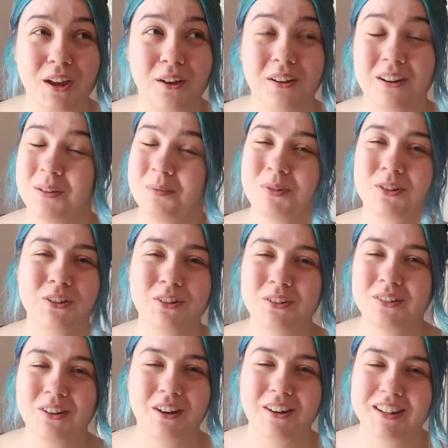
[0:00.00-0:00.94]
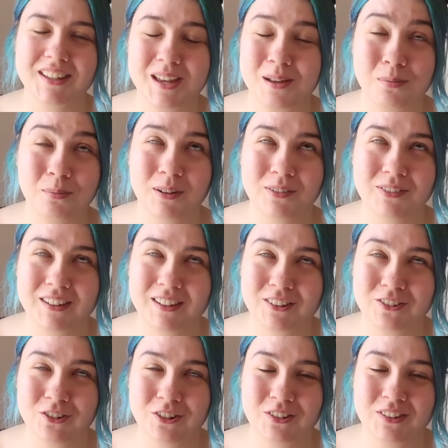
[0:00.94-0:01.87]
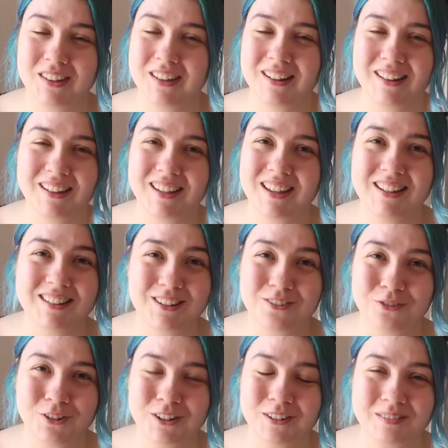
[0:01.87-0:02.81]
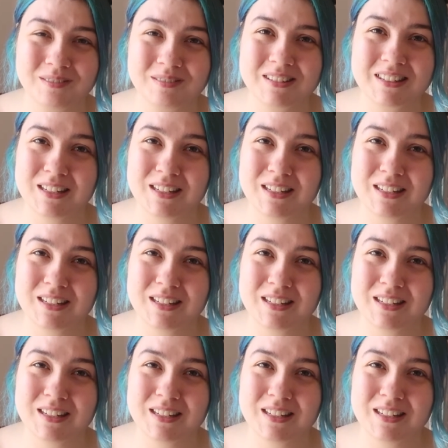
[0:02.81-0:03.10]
and I'm still kind of keeping my fingers crossed that like a different